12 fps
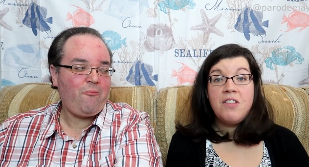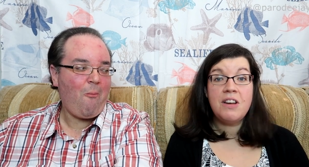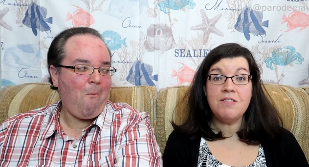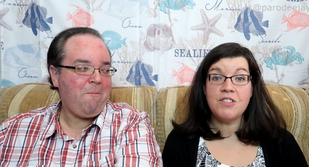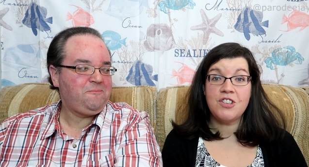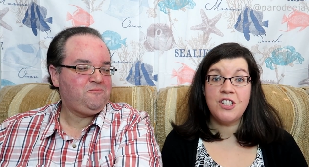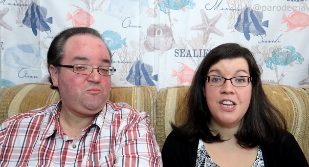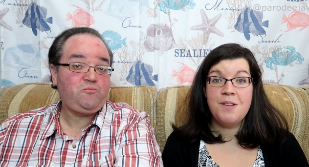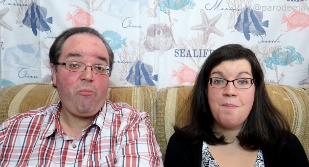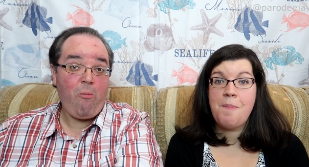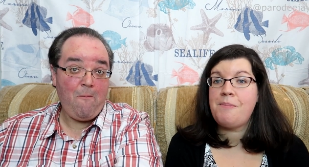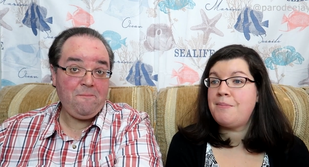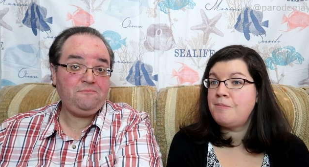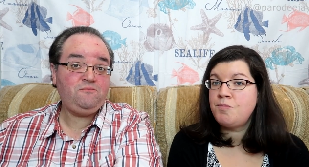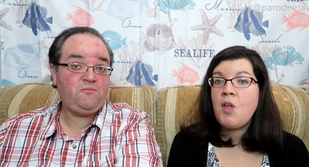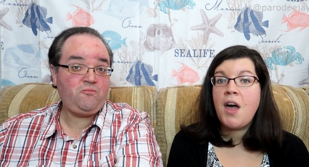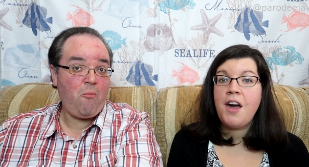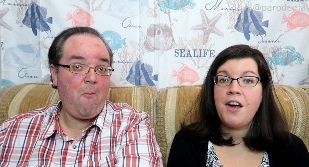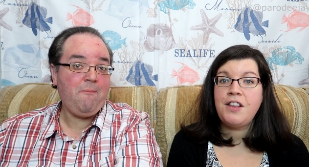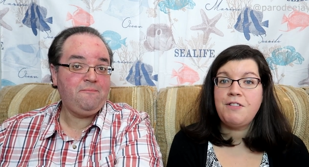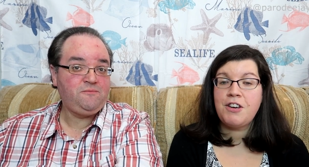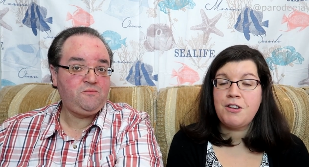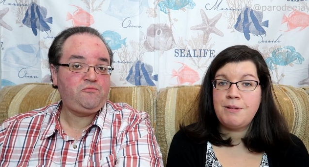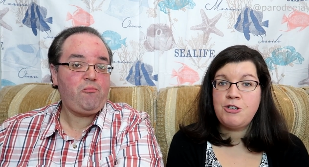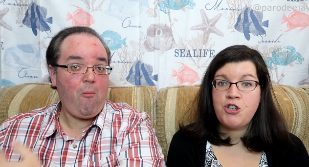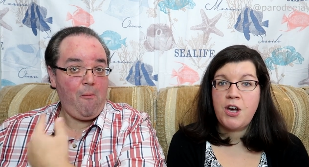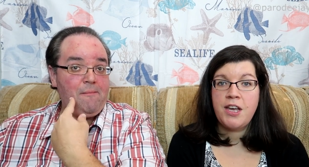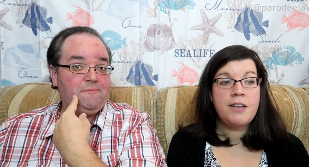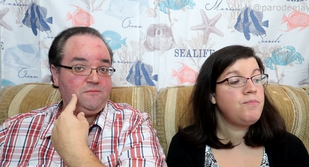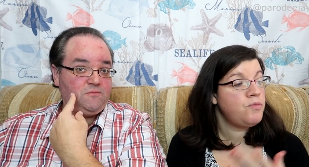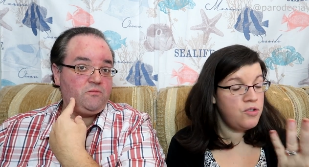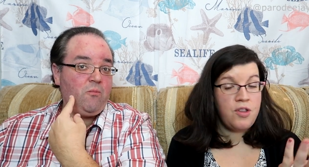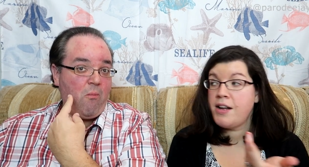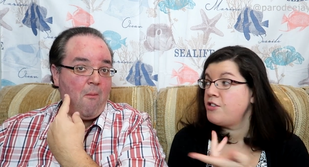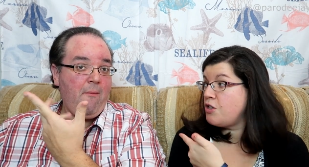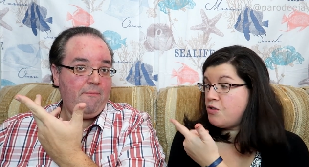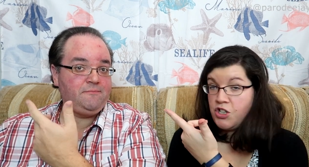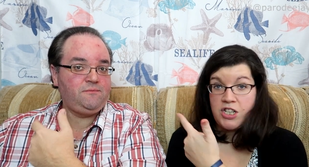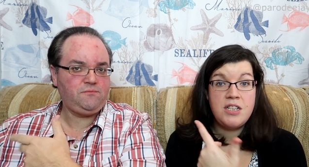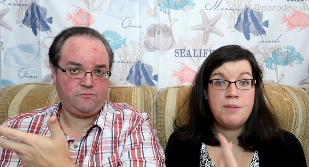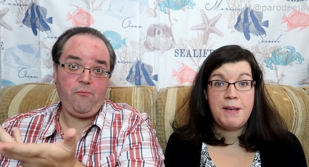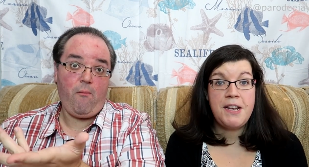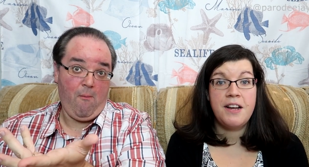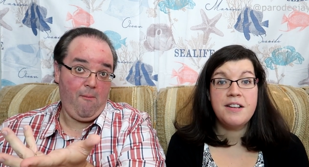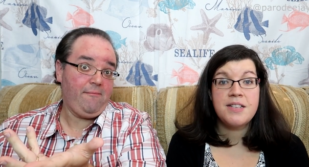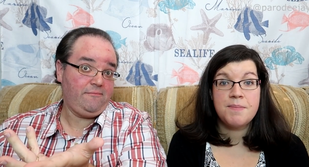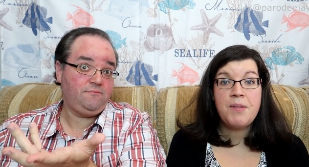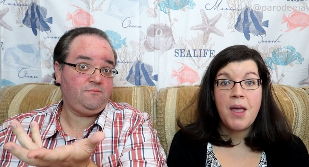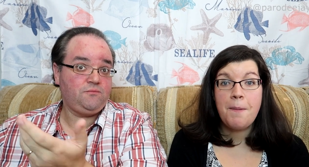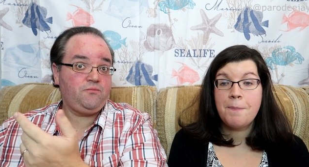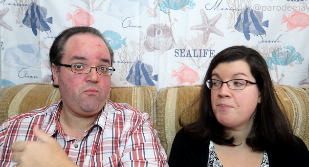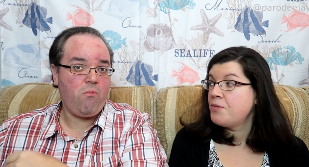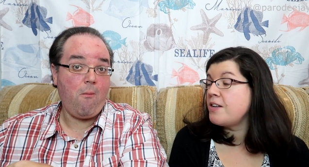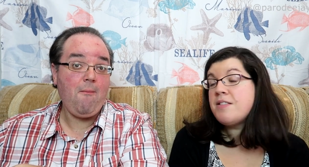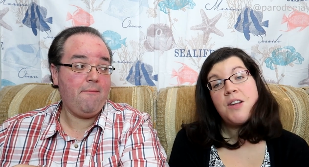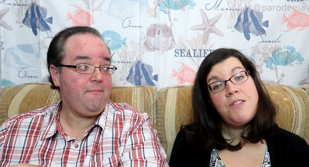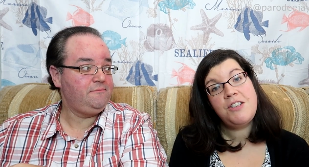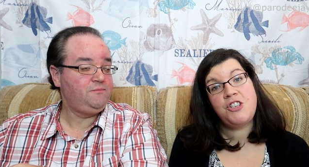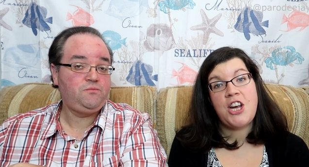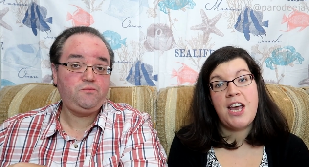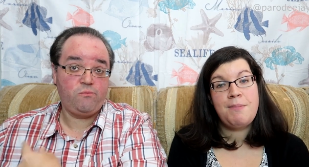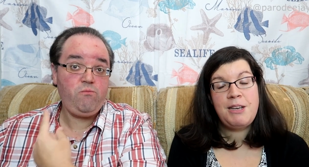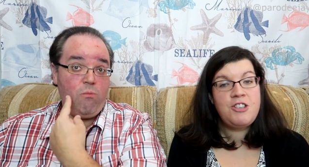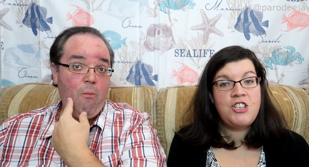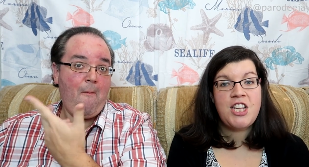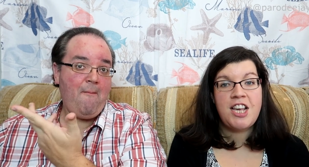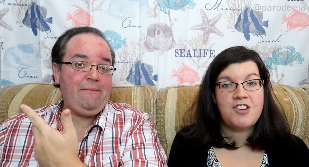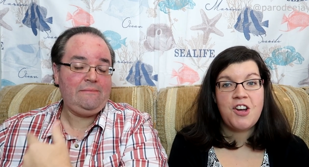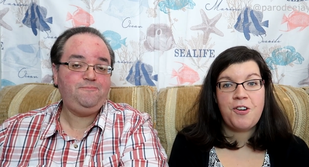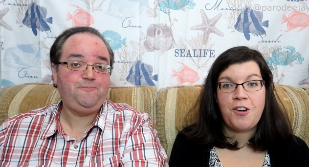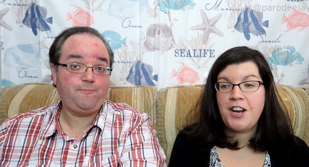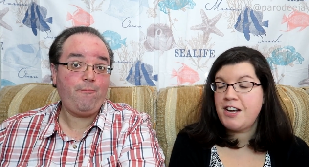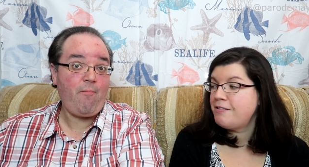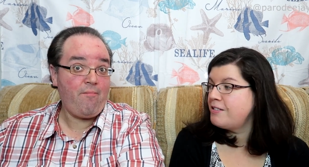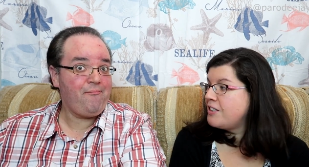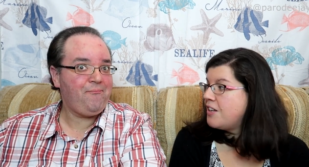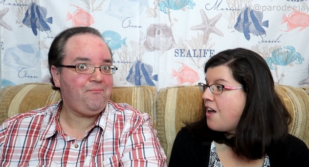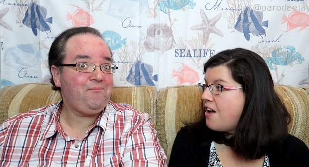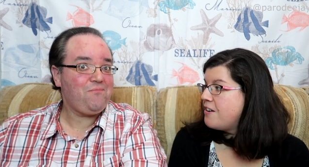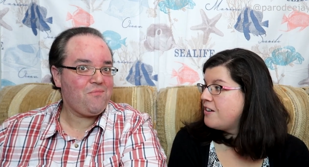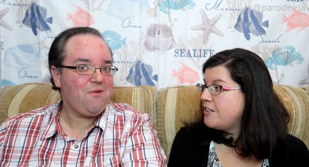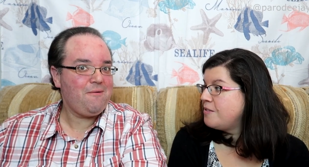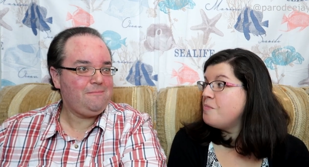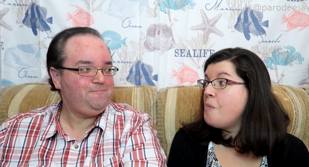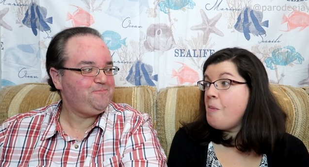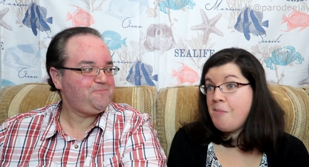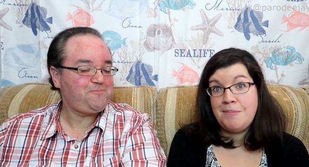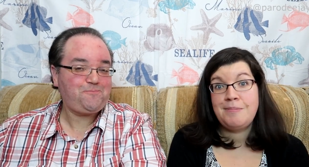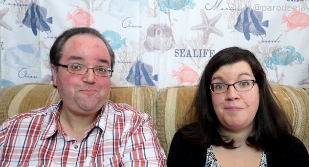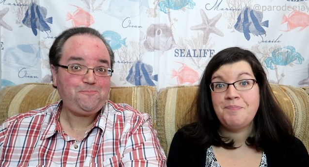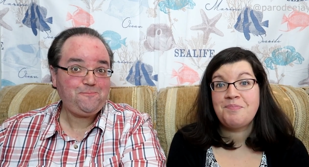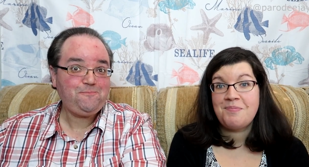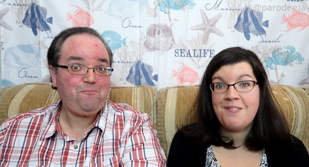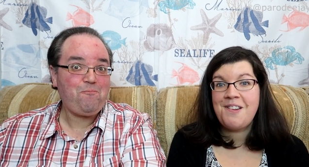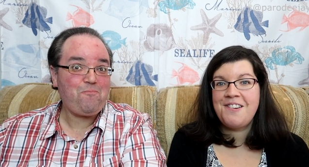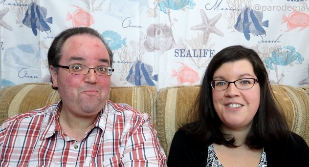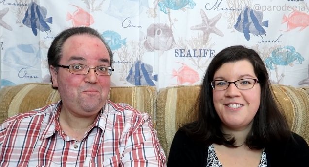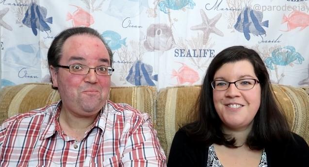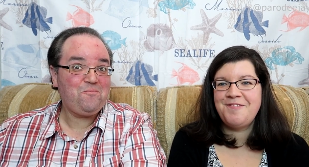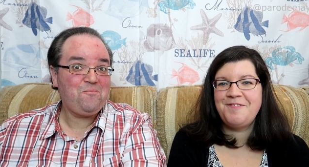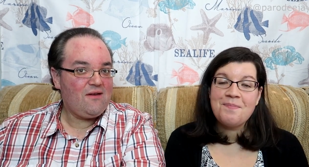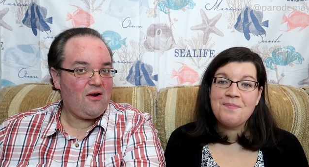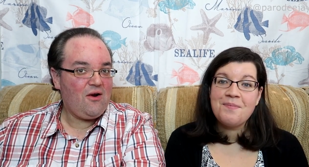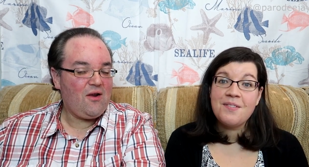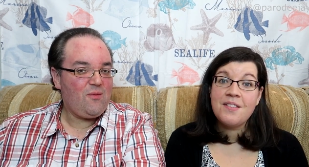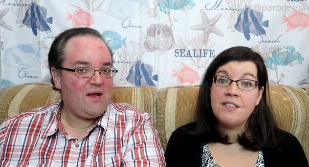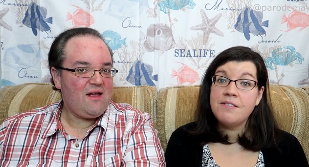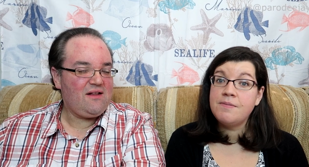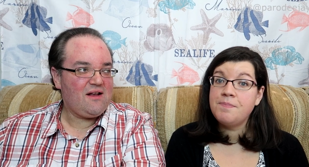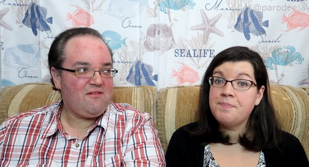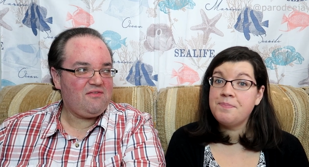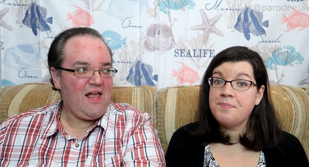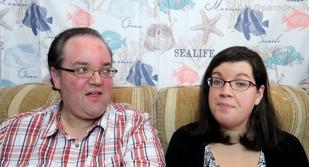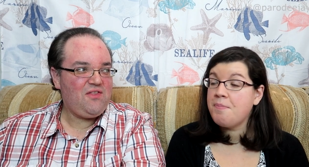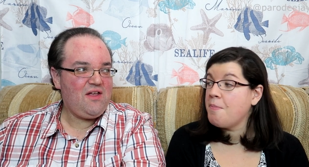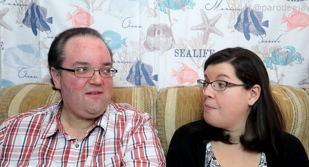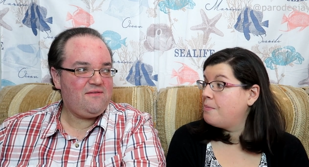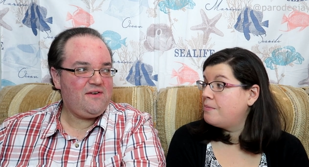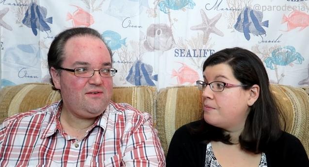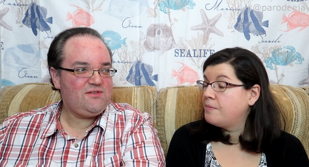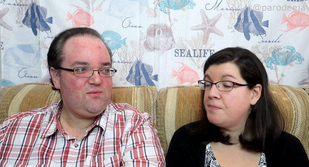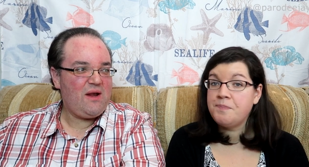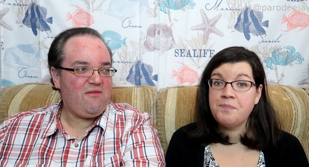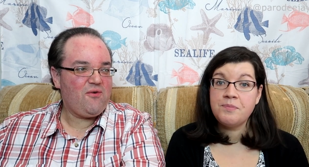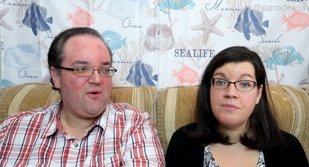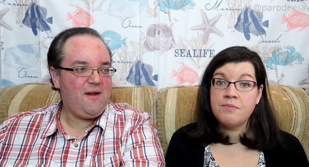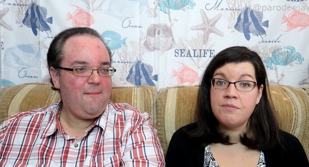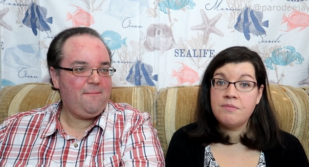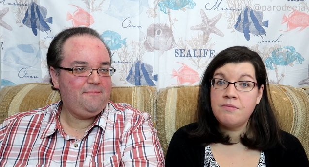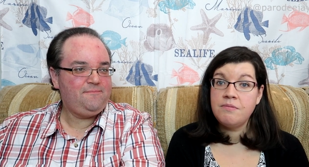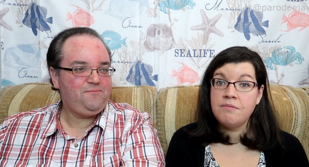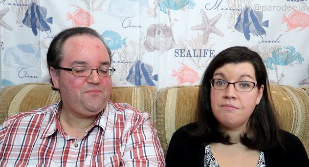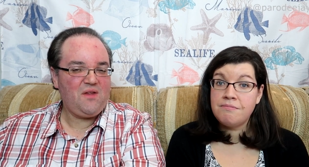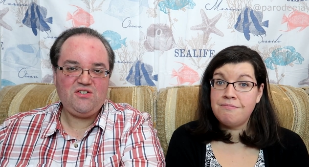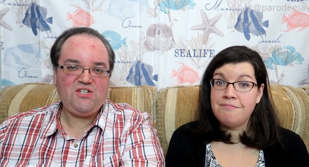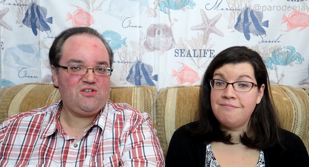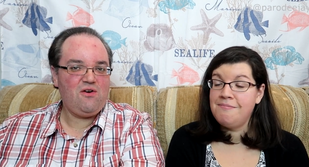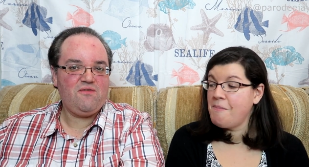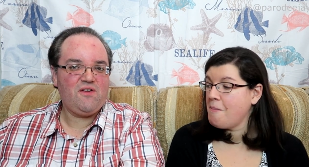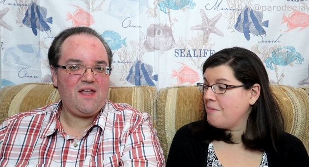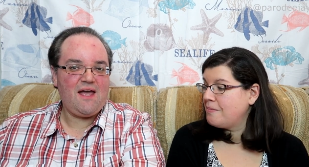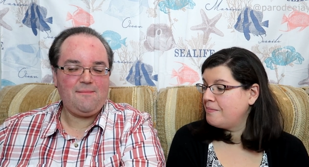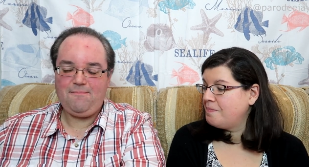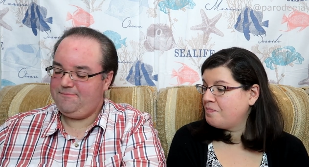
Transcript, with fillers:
Speaker 1: that was good. Mm -hmm. I highly recommend trying -hmm. nacho cheese peanuts. Mm-hmm. Yeah. And so mm-hmm. does Jay, but he just can't talk right
Speaker 2: now. Mmm we got like a flat thing that feels wafery. Let's just go for that.